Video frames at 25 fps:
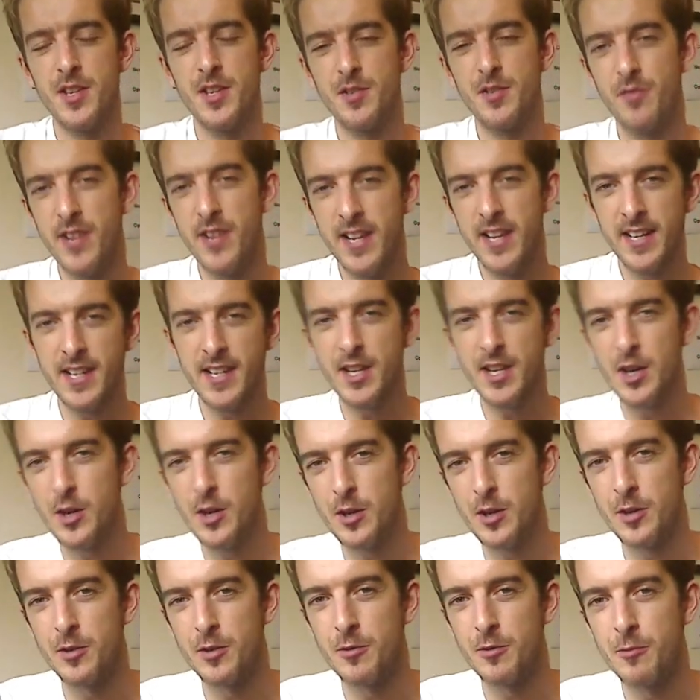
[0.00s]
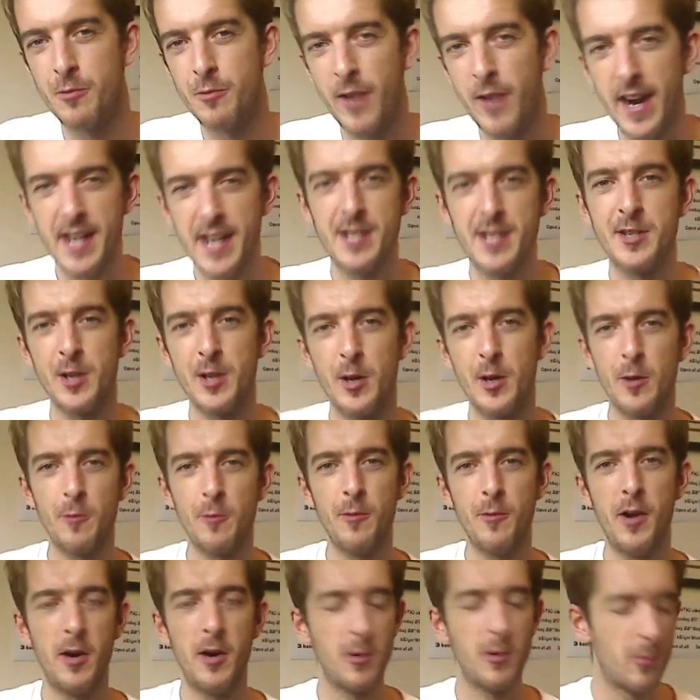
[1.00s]
C. There's really no right
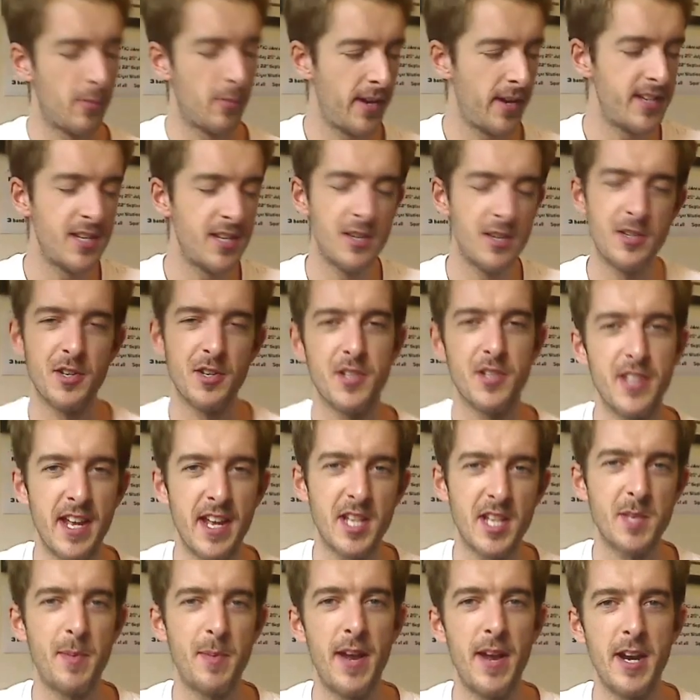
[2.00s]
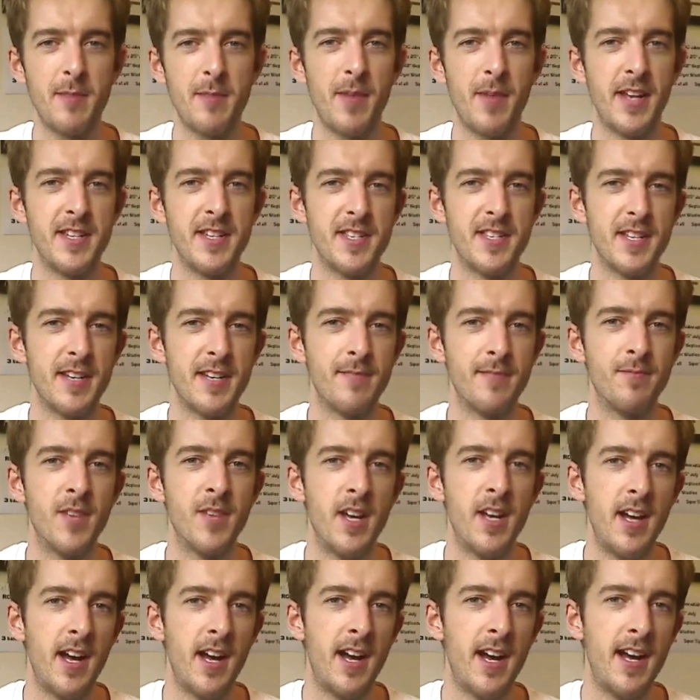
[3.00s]
or wrong when you're just
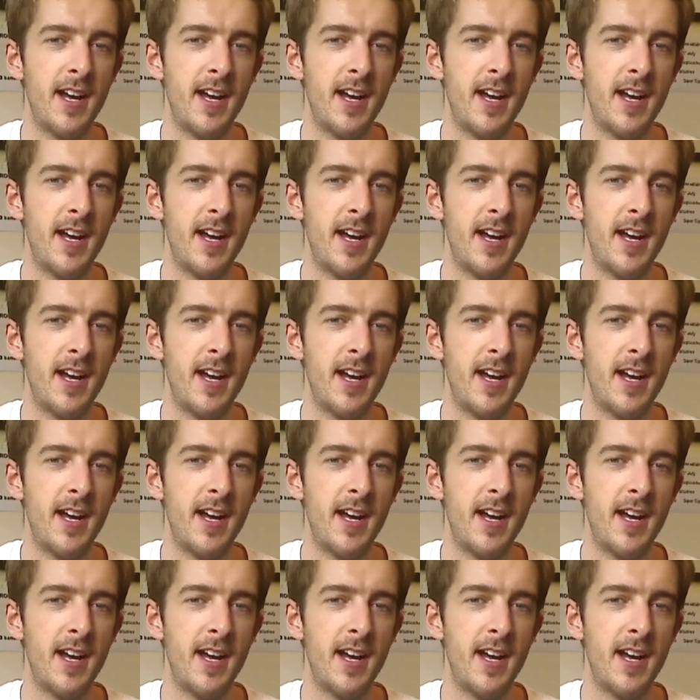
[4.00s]
experimenting.